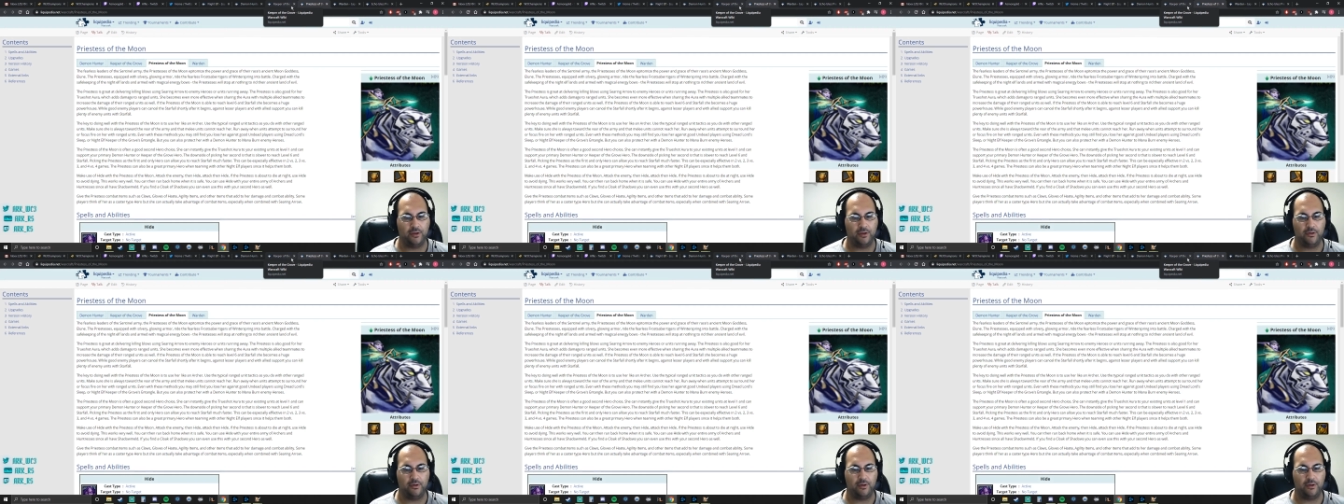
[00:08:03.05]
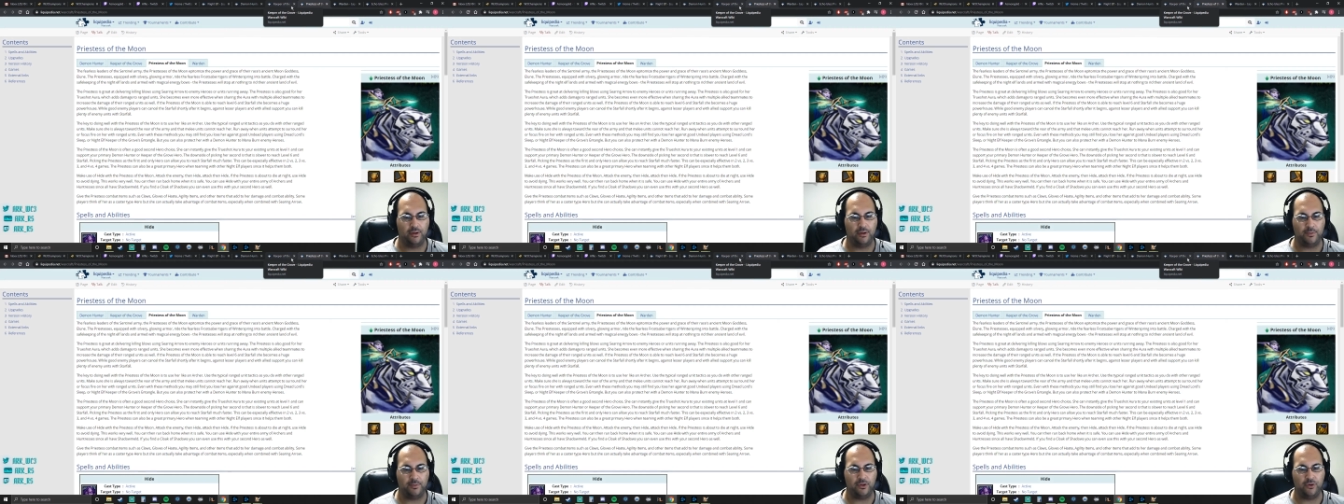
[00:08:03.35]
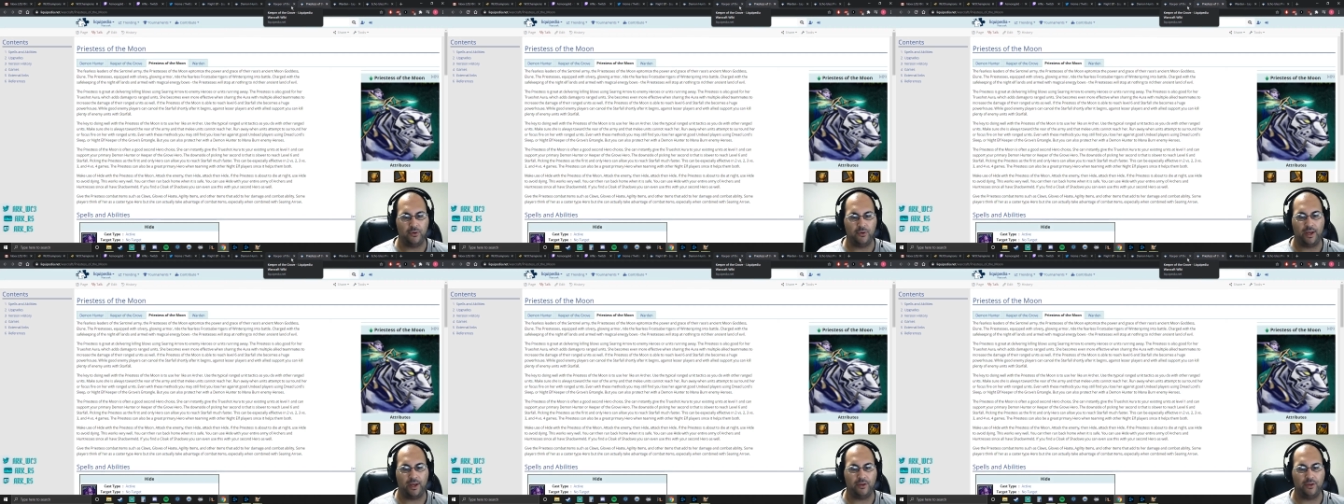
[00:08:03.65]
You, I mean,
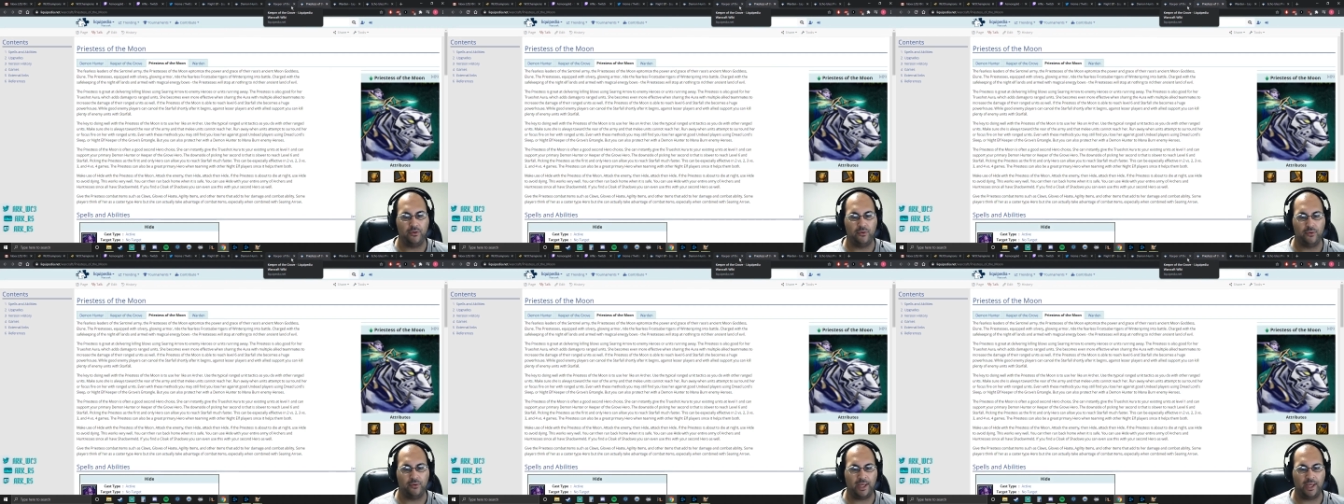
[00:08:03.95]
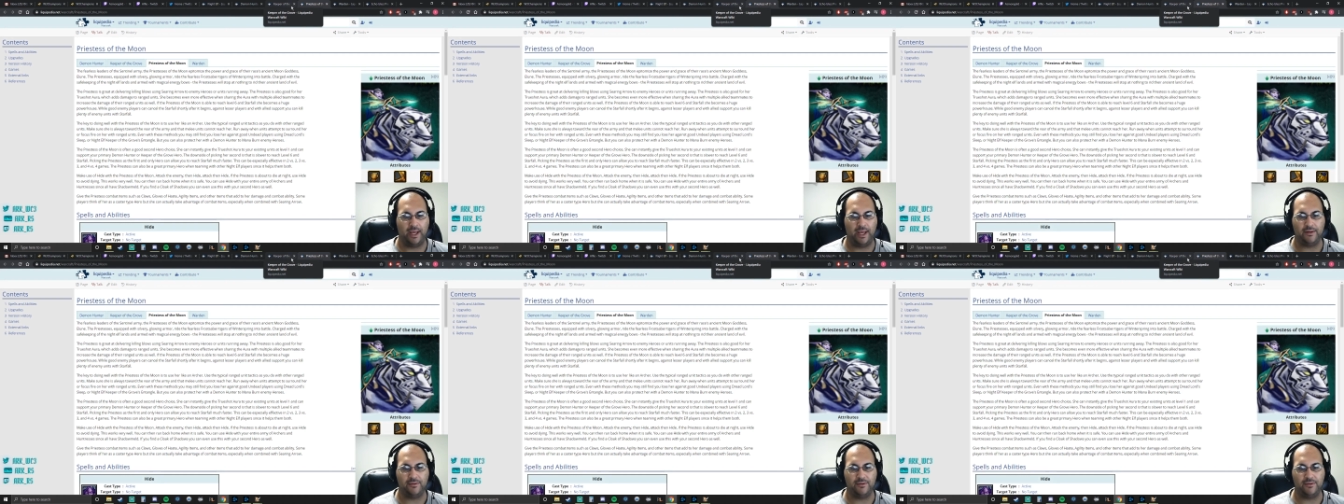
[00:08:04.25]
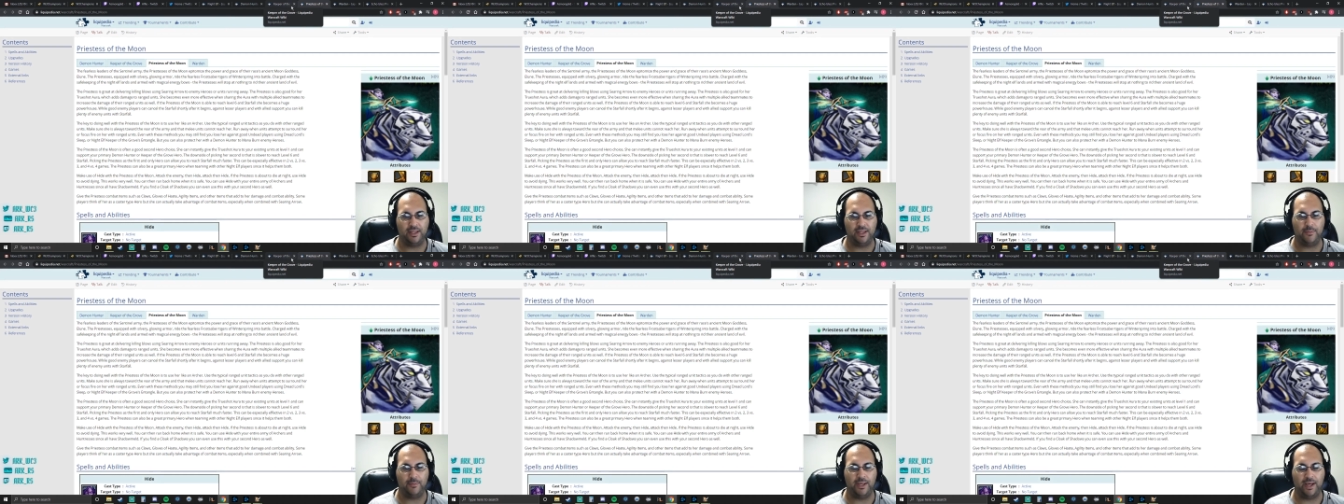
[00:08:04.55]
you ha- you can't
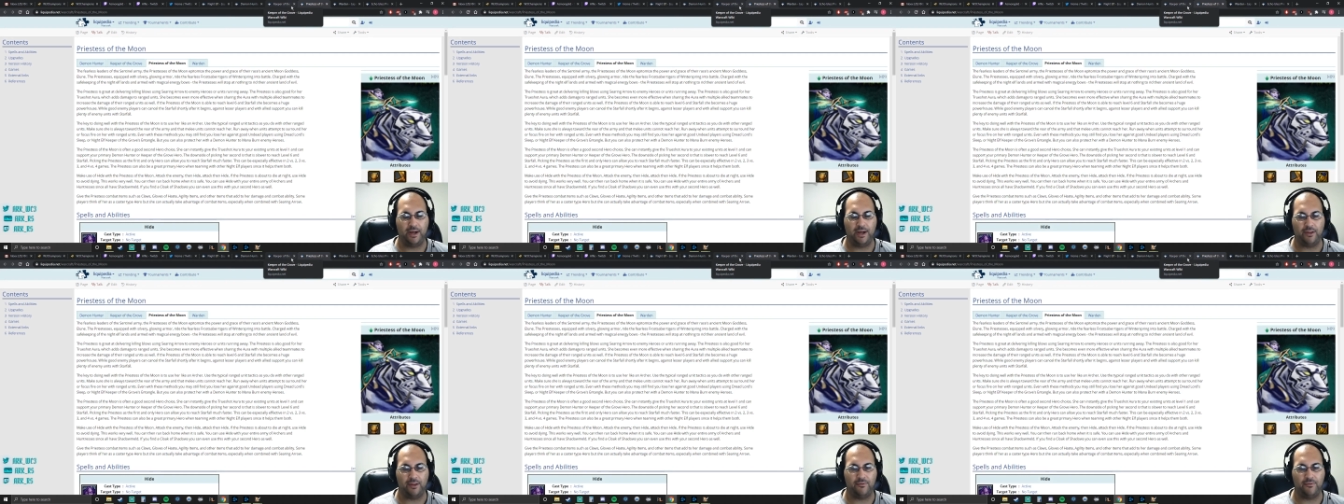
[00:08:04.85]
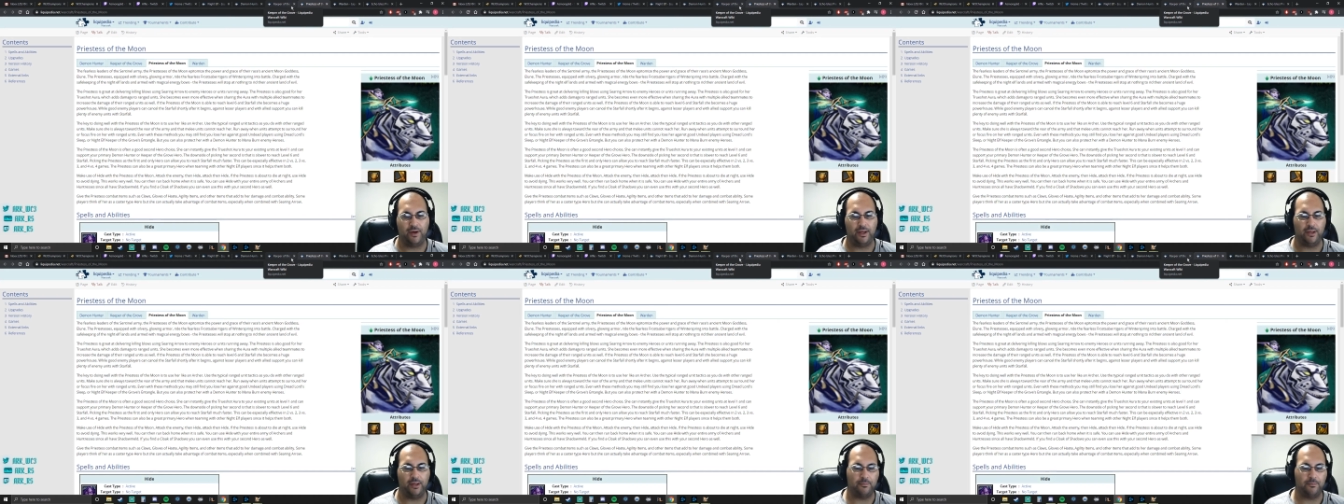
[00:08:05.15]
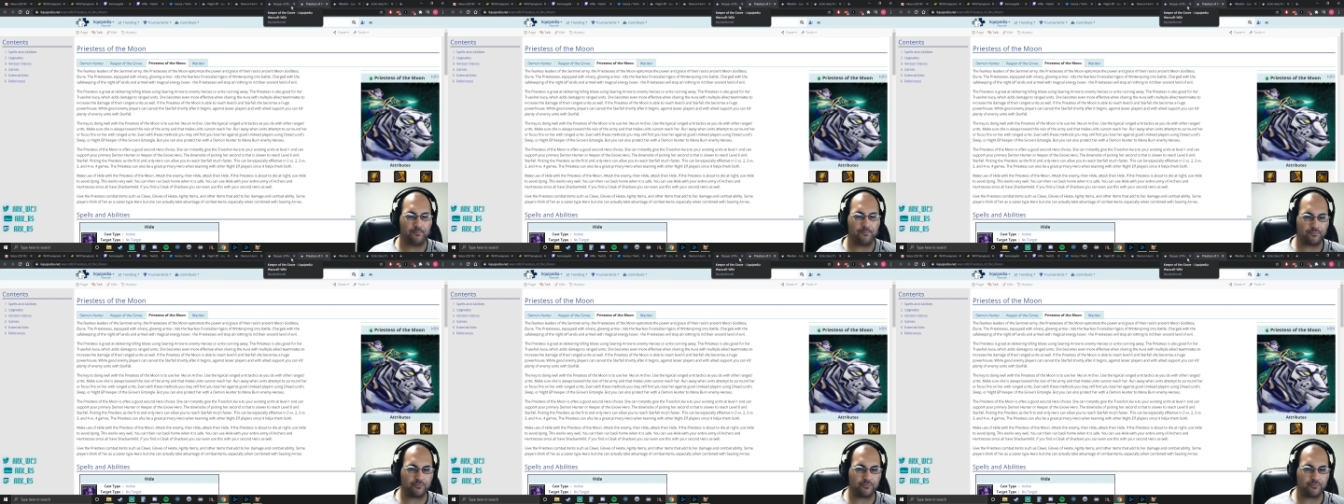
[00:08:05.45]
TP out of the fight